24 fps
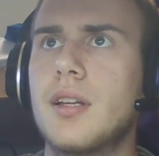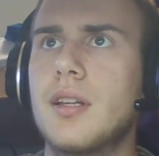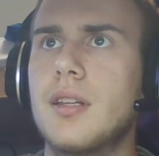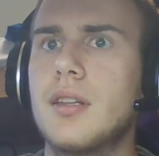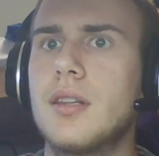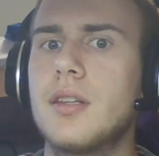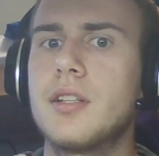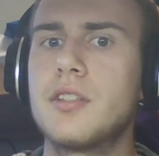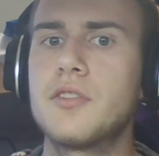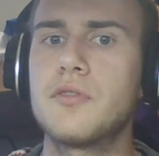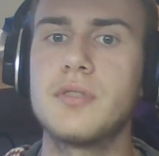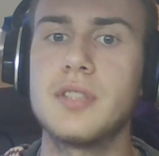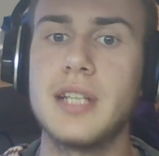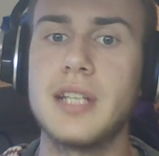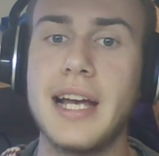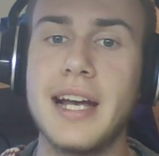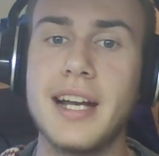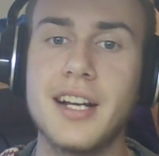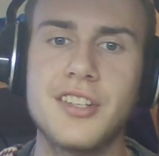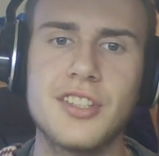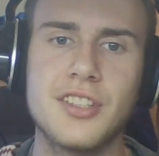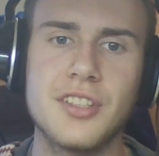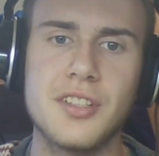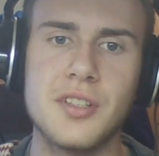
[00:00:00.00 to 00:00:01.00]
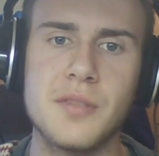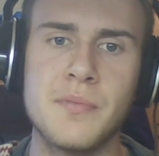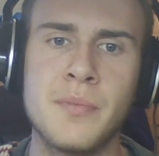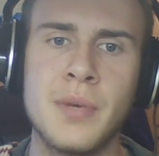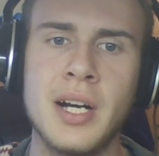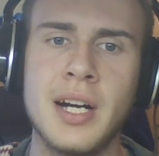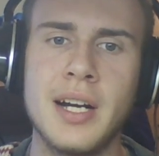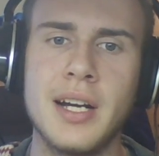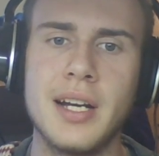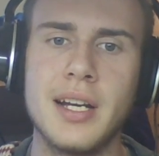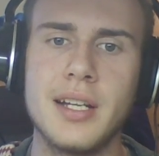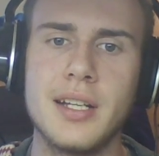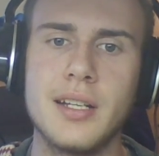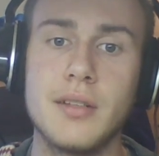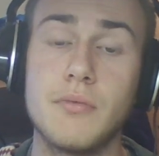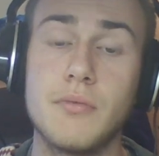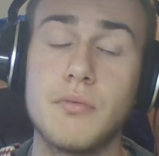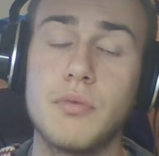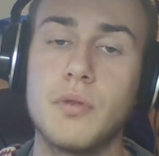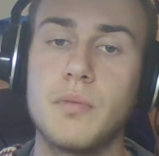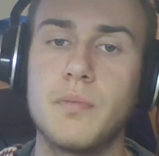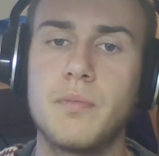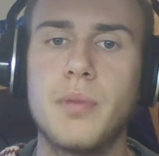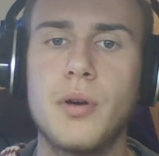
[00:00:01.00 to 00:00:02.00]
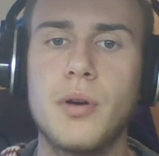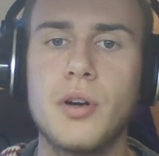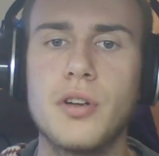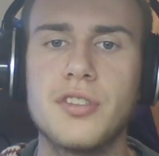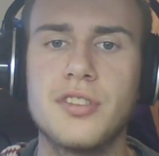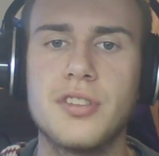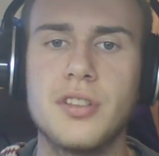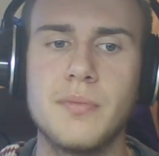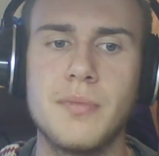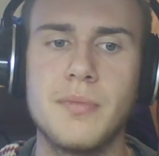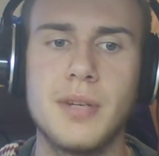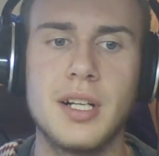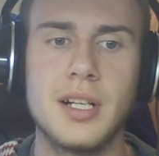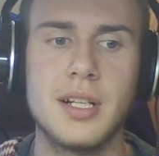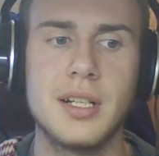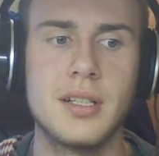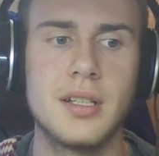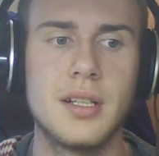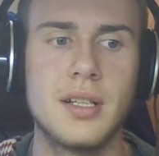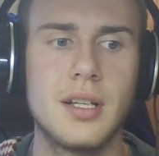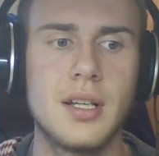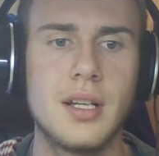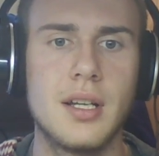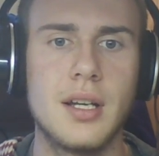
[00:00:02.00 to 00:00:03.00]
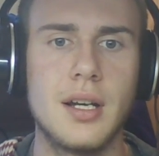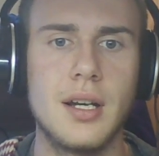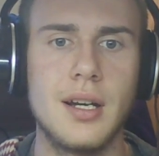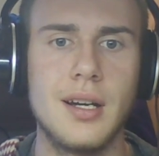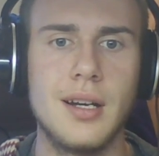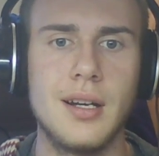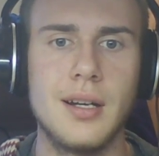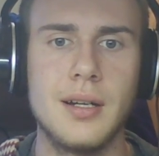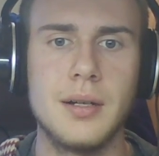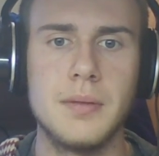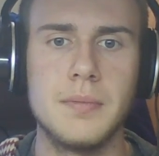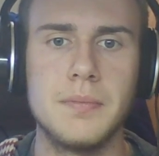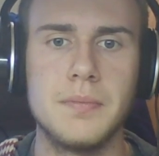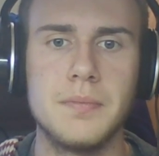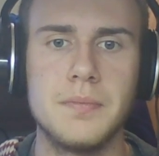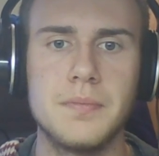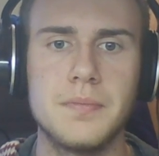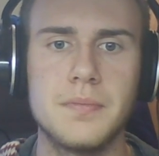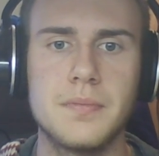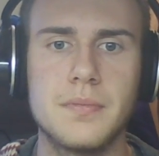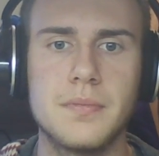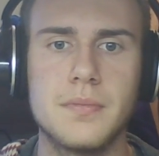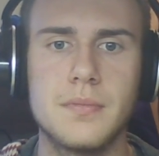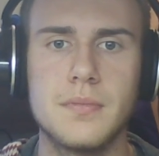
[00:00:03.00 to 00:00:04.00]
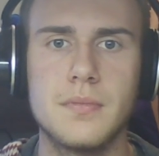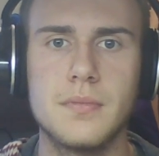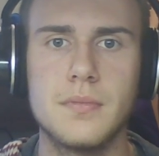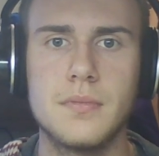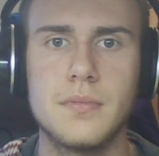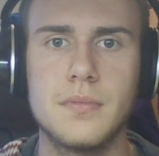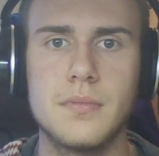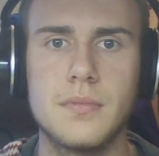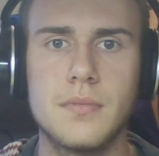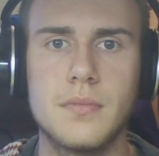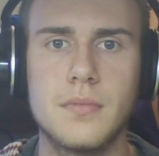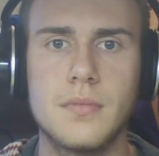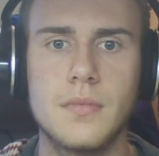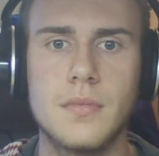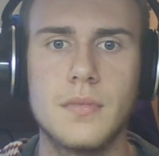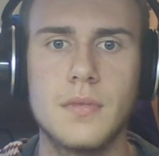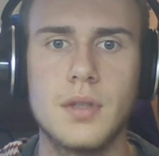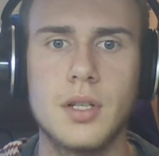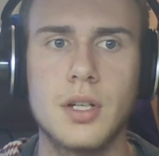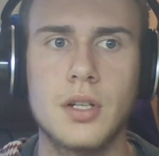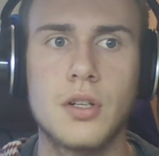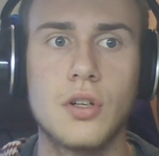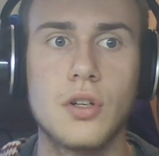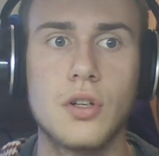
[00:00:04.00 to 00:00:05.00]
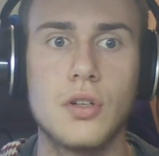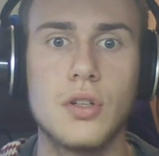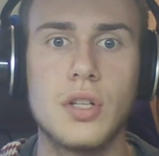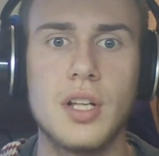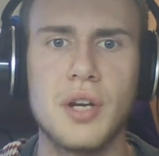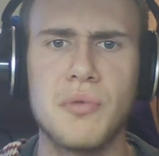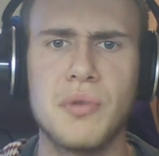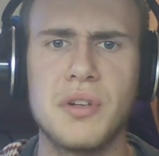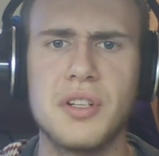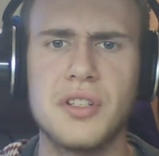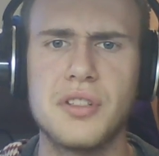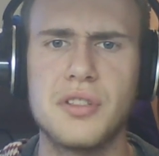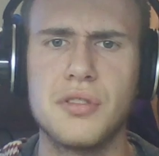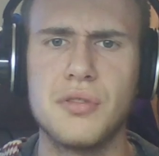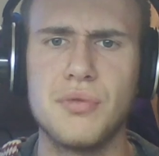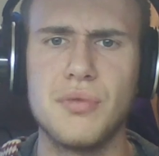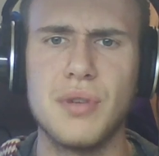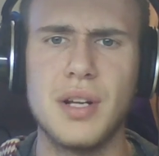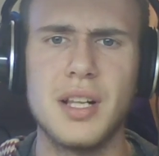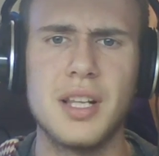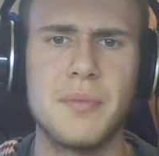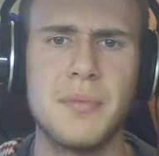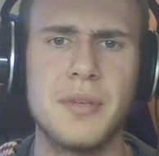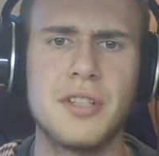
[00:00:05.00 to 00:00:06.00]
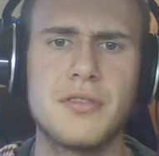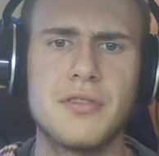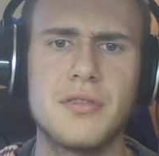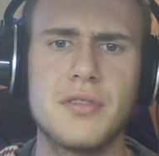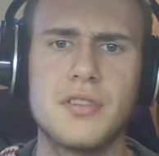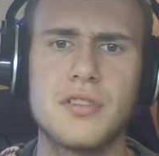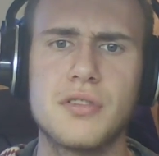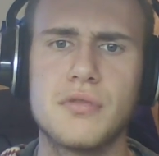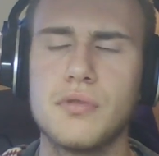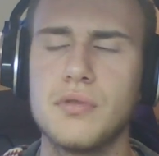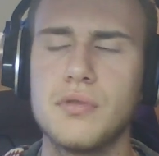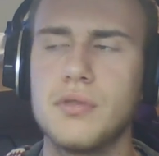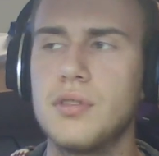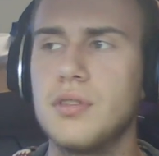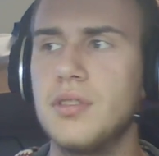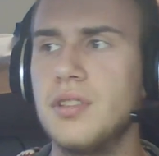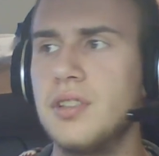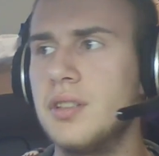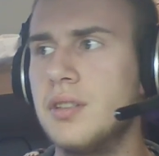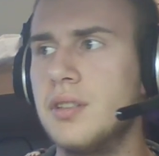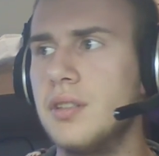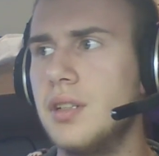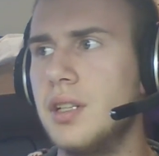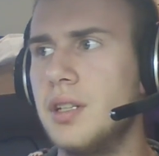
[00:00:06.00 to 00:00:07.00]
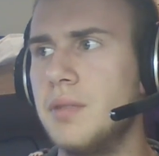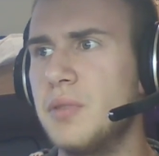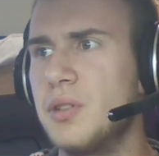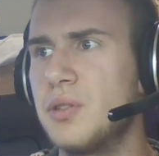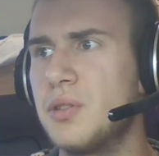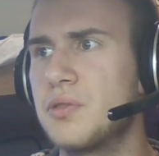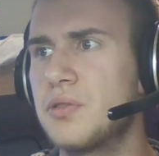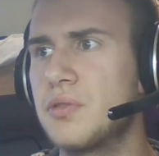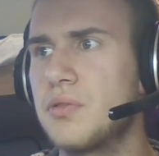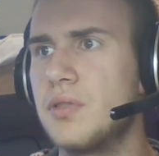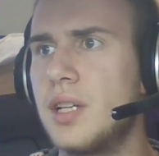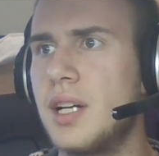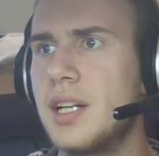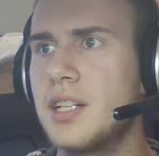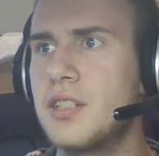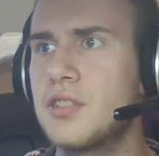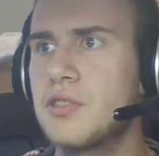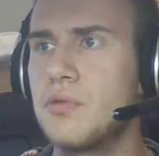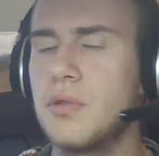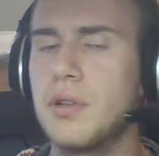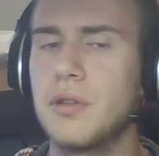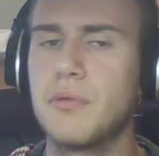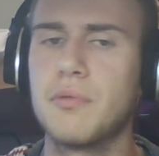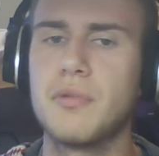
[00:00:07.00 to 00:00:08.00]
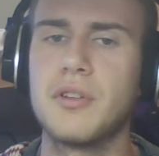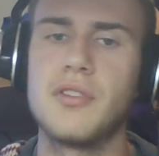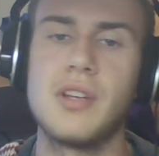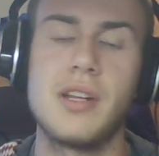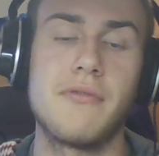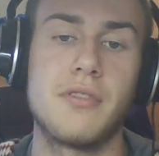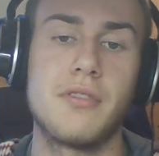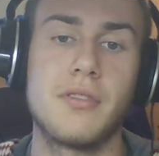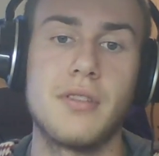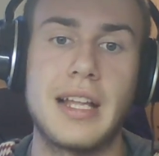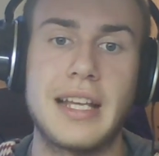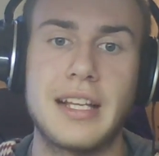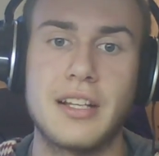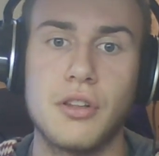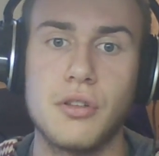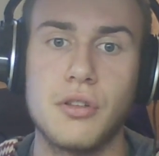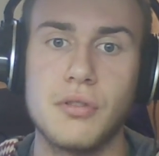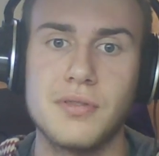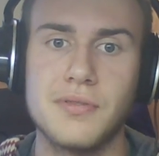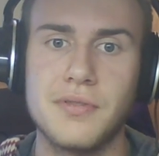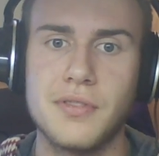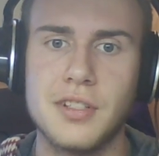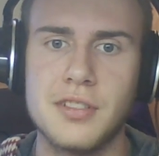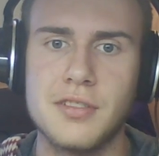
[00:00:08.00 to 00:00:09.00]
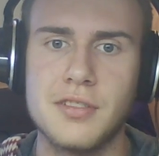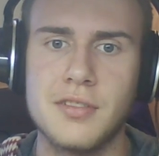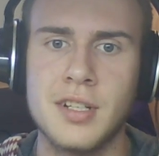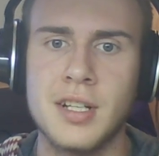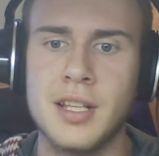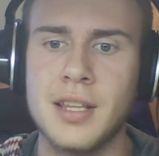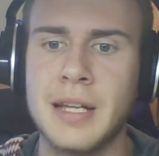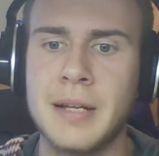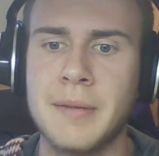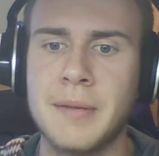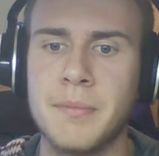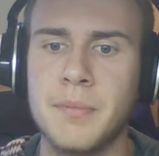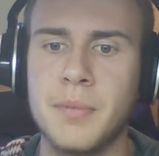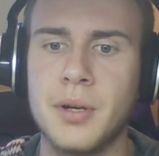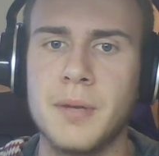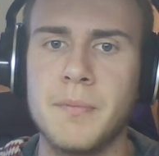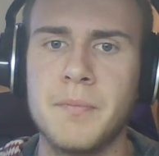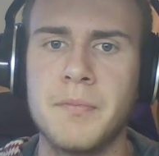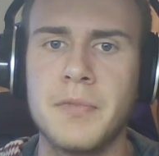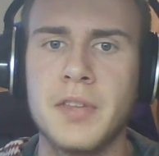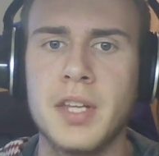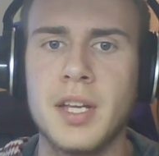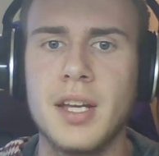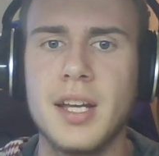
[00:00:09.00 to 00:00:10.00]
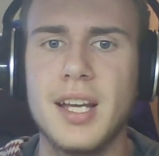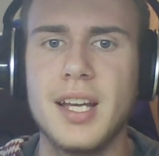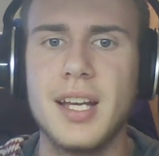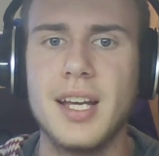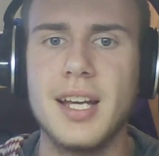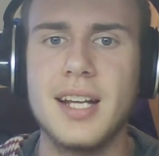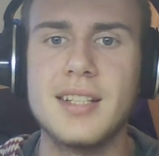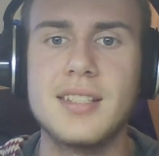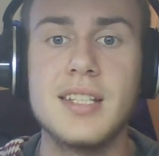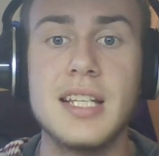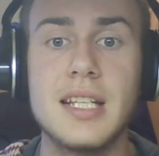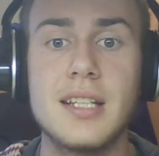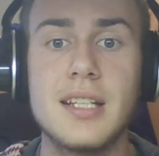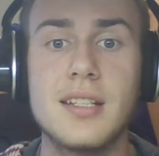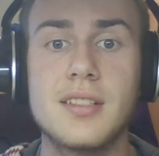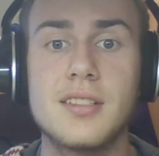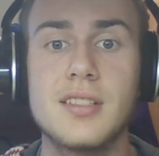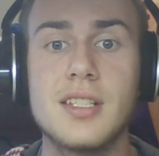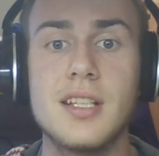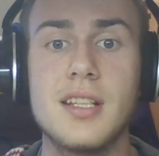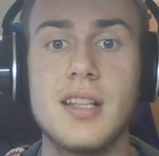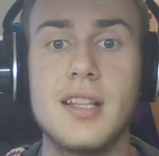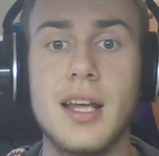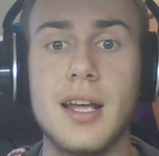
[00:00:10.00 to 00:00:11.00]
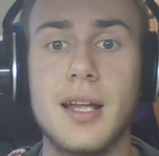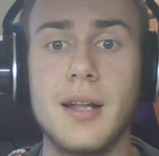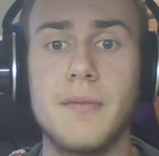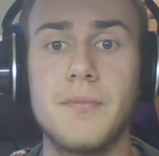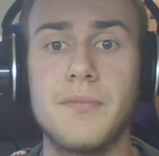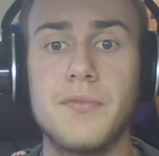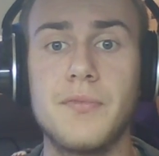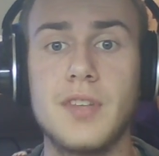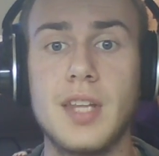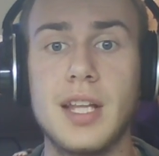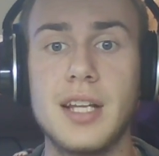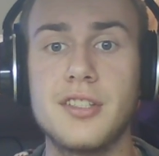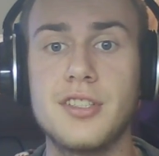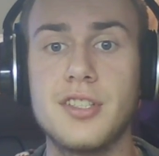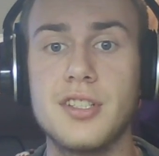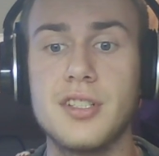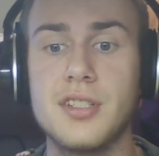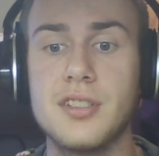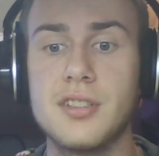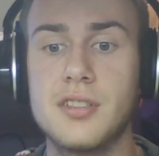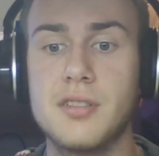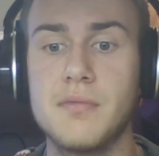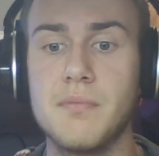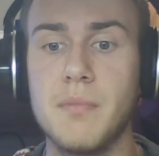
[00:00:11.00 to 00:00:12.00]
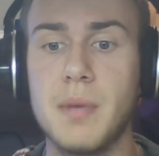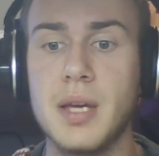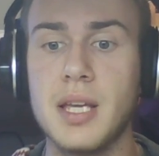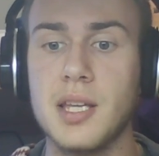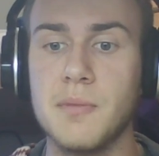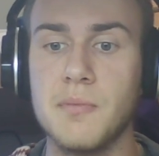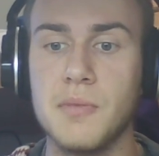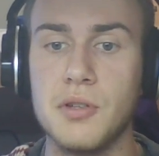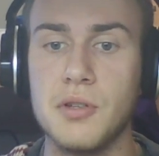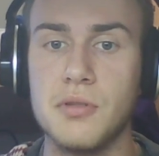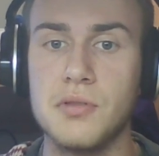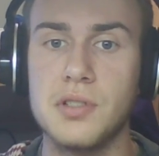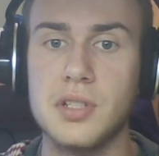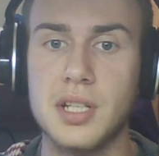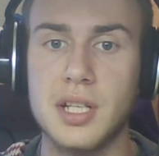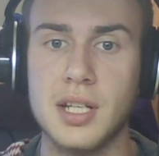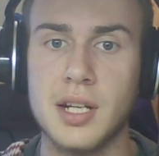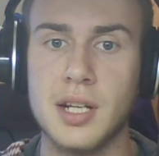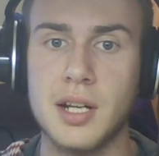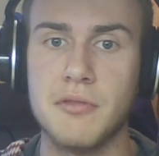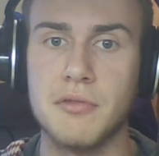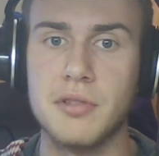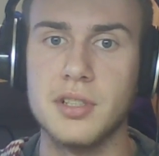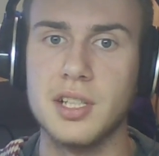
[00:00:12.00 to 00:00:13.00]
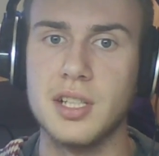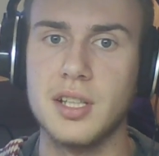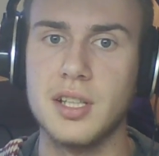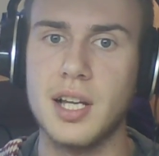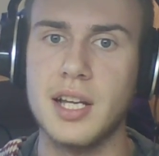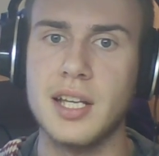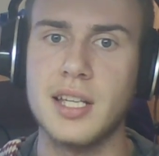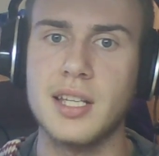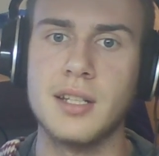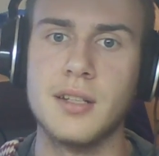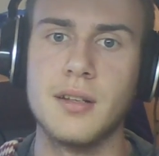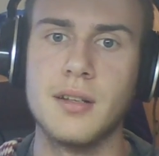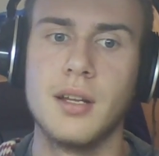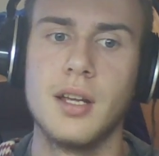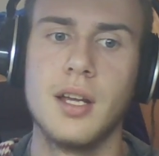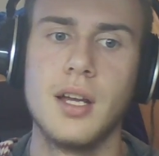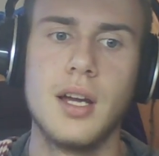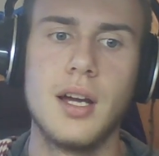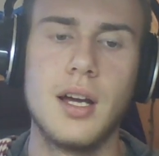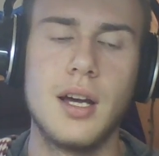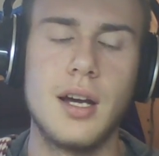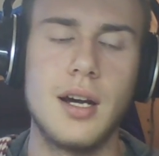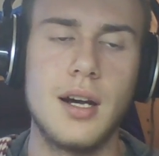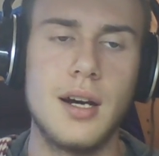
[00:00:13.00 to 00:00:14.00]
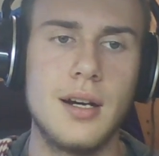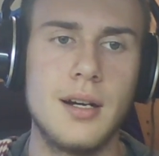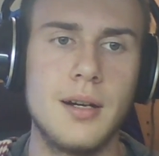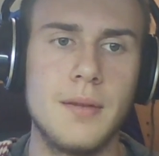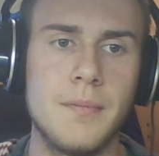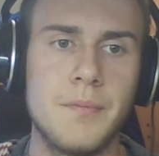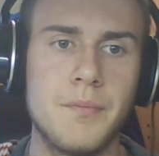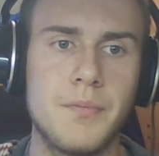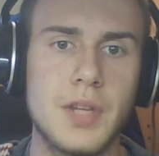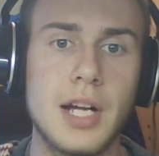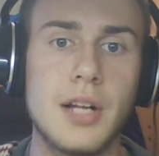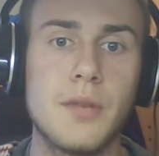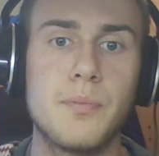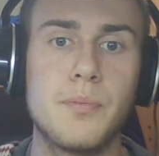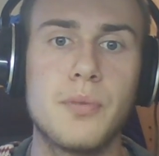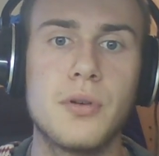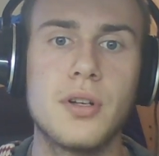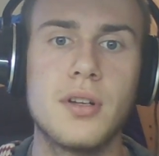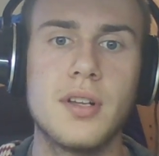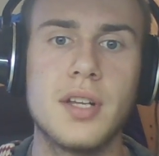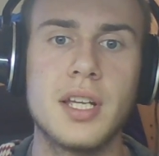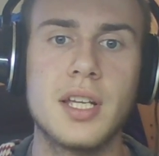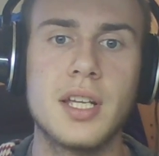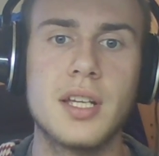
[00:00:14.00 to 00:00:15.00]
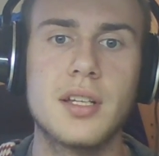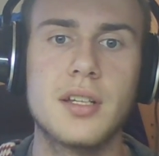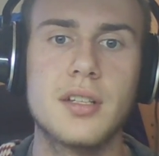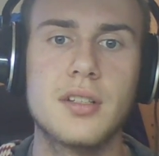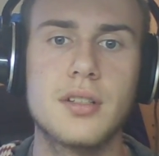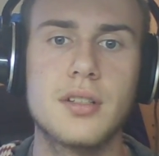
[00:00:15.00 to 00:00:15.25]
this one's actually partially by a girl I went to elementary school and middle school and high school with. We were never like close friends or anything, but it's neat to see that she's making music, and I really like it. I'll put a link